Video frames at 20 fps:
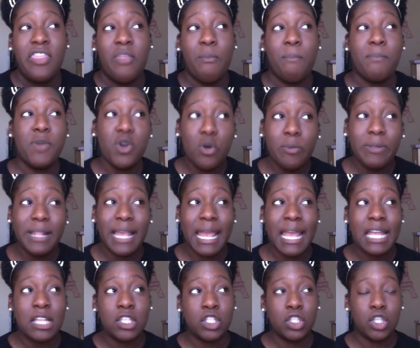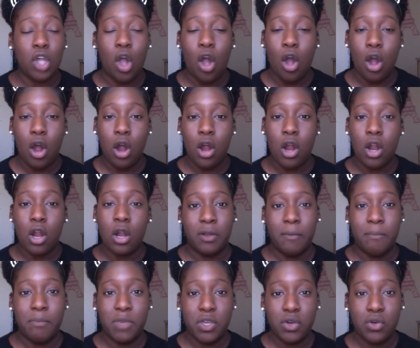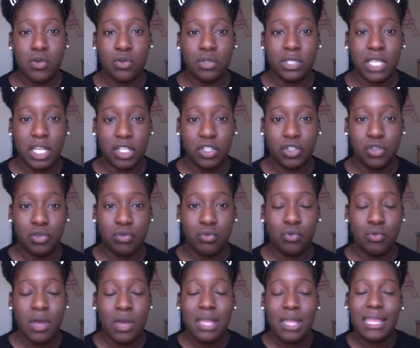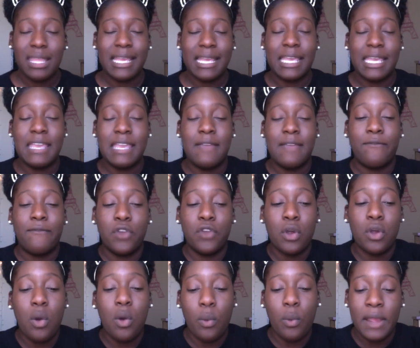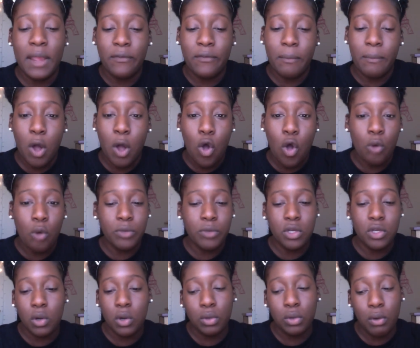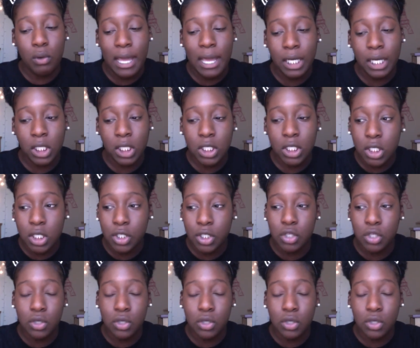meal plans are meals that you, like if you're away from home, you don't know how to cook, you